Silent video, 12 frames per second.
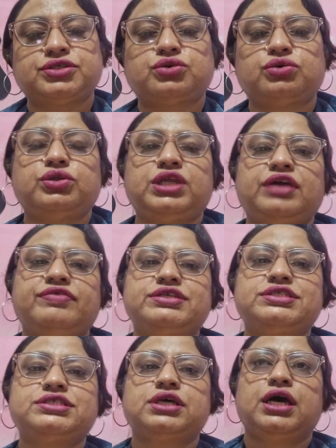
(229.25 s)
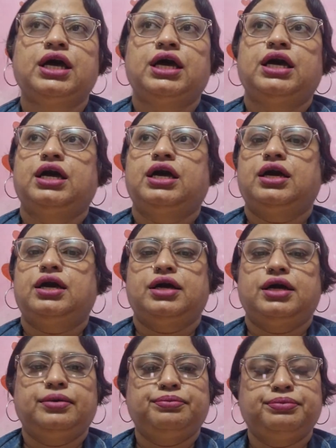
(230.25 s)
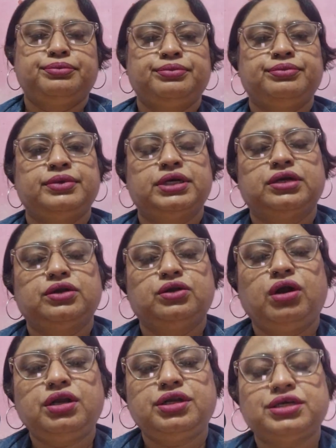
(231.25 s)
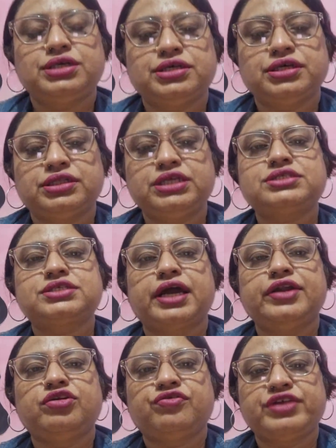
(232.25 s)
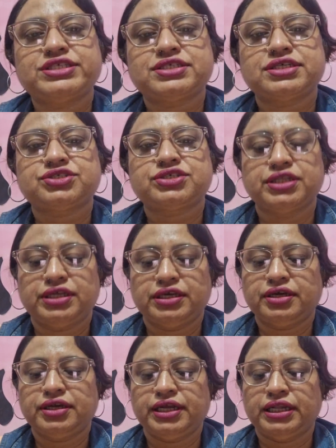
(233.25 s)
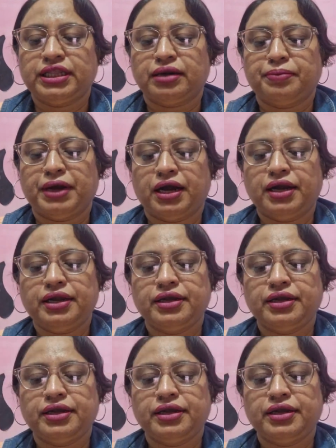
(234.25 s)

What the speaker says: So there was not these kind of restriction there in Tabard.